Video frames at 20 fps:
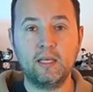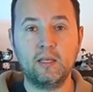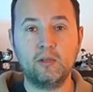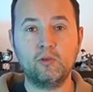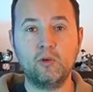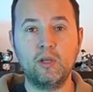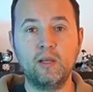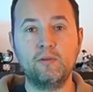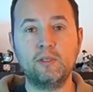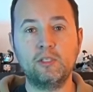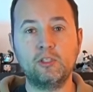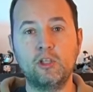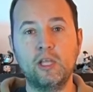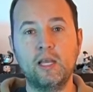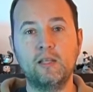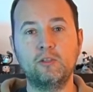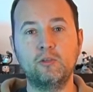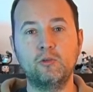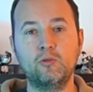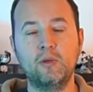you have the
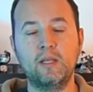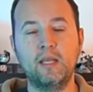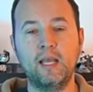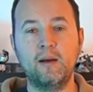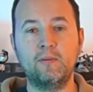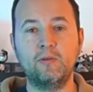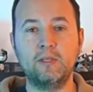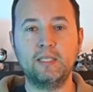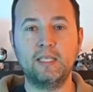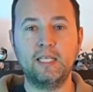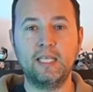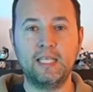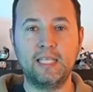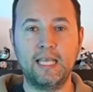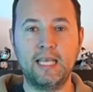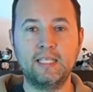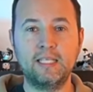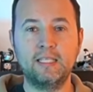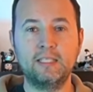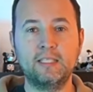chance to read everything
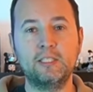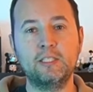again in the